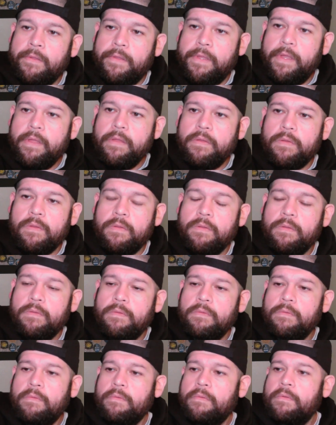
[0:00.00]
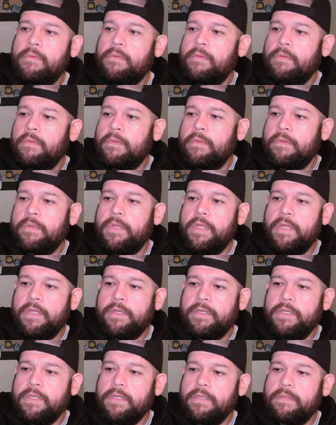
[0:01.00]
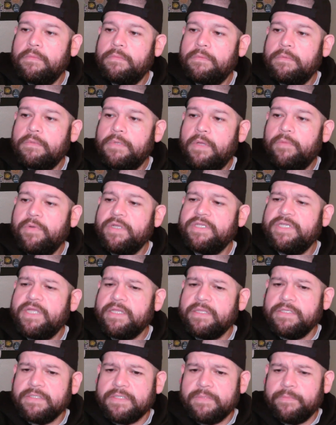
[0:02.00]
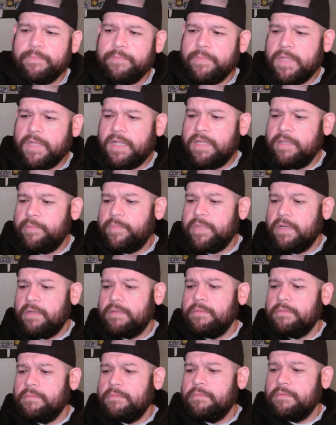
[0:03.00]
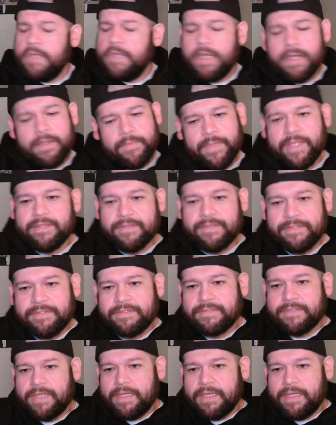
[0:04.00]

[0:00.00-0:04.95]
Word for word: Yeah. Yeah, I dig it. I want to check this clip out. Oh, man, this is